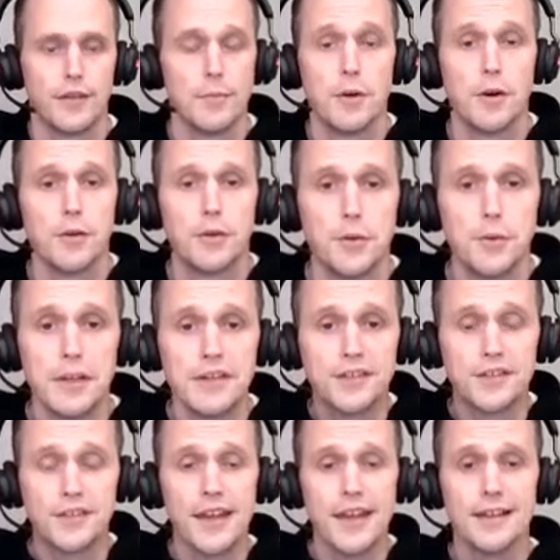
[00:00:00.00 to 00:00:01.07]
similar to in
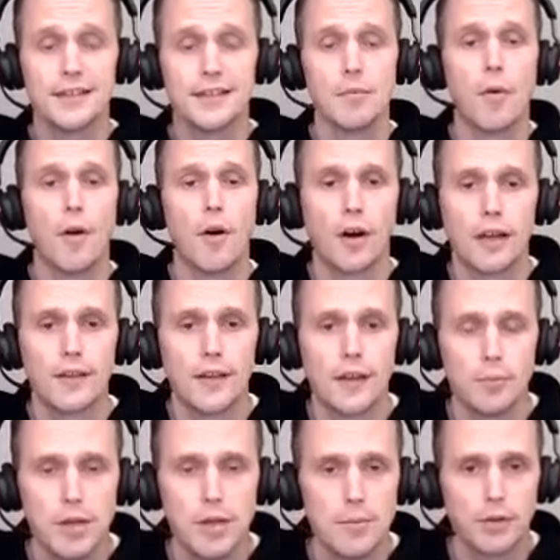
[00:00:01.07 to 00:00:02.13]
sales and
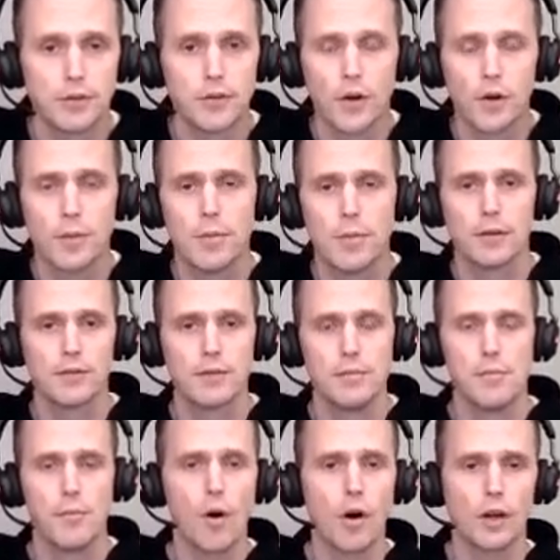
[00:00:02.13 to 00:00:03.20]
marketing. People talk about
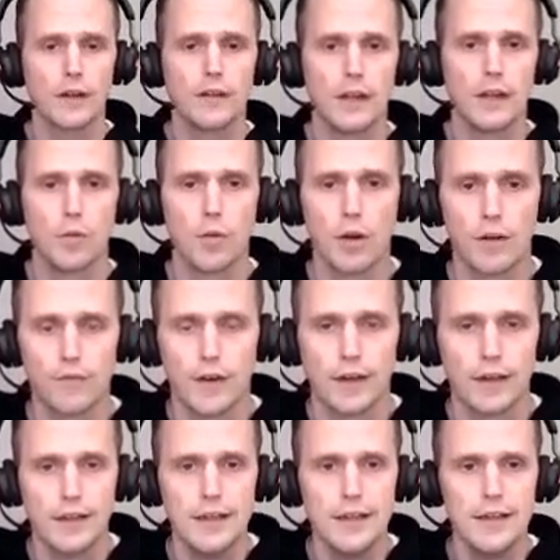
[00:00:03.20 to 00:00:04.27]
marketing
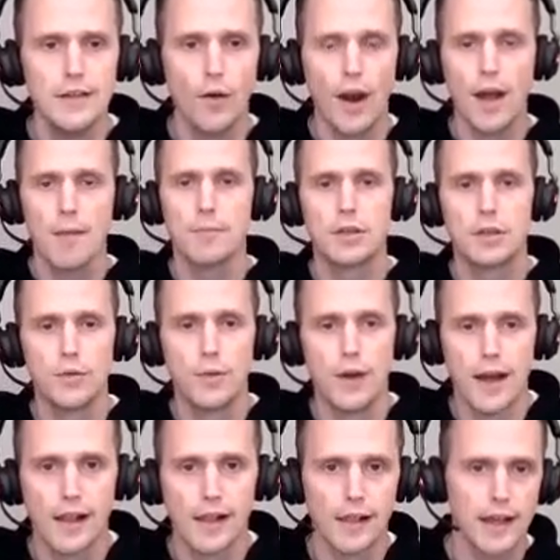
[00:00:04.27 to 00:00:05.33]
qualified lead or
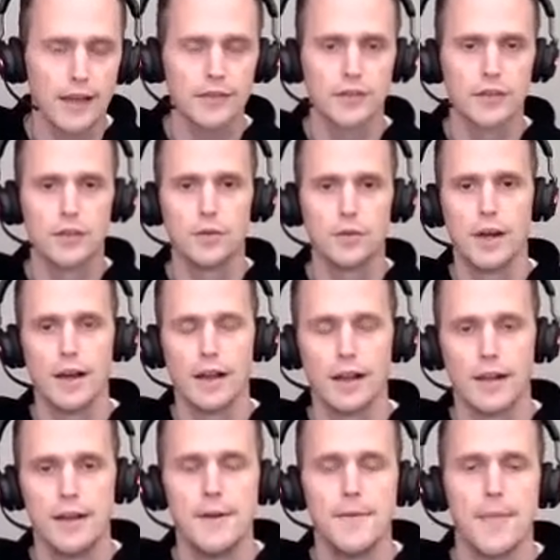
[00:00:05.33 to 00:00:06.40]
MQL,
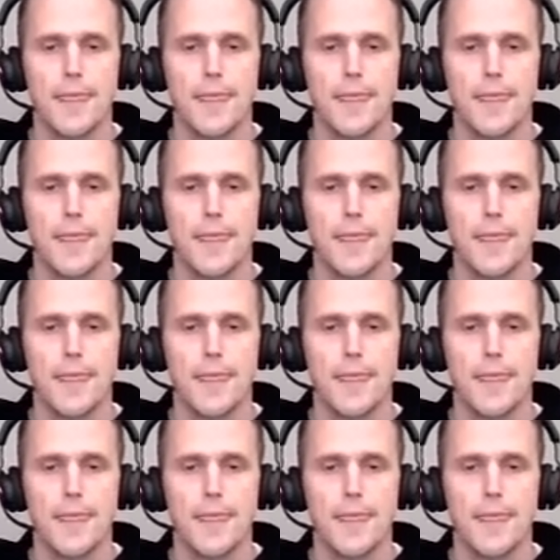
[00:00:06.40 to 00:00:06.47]
SQL.